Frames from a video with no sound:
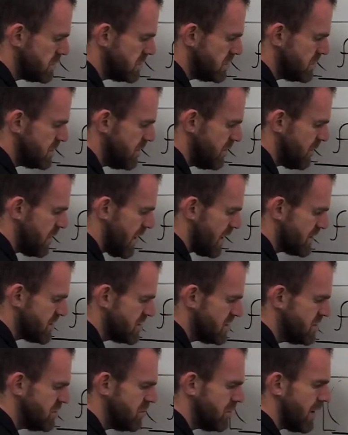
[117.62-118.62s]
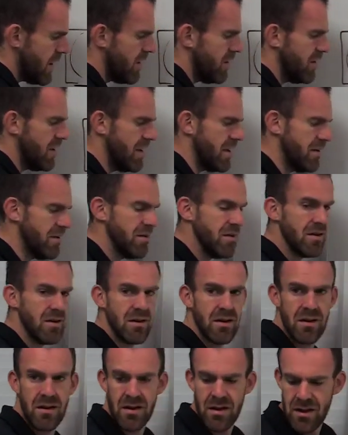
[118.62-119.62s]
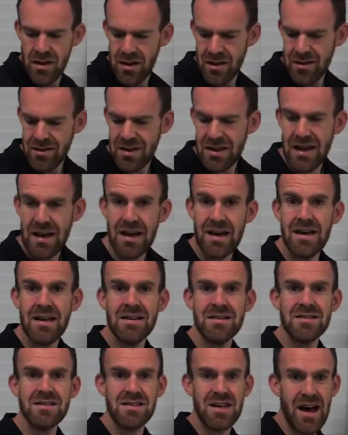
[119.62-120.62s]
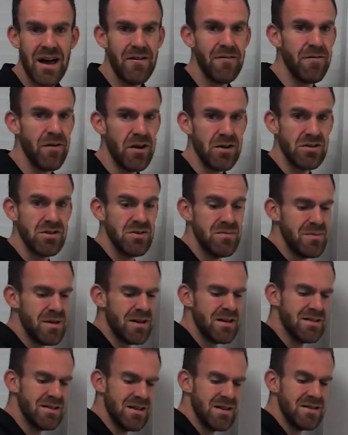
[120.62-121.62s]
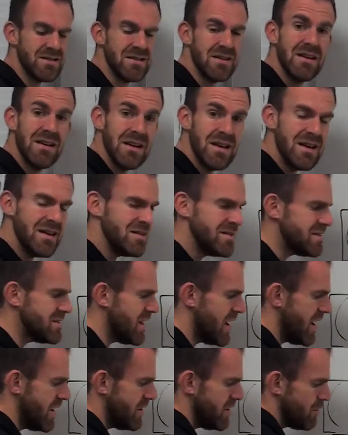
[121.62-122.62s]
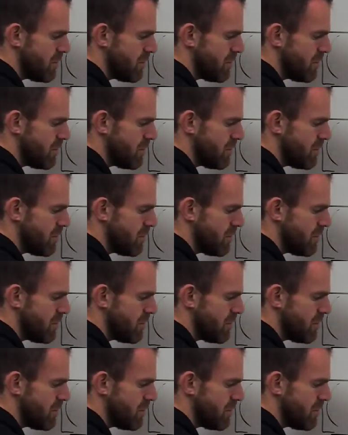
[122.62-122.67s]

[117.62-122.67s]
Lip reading: in fact 2ln. The inside function, because it's inside the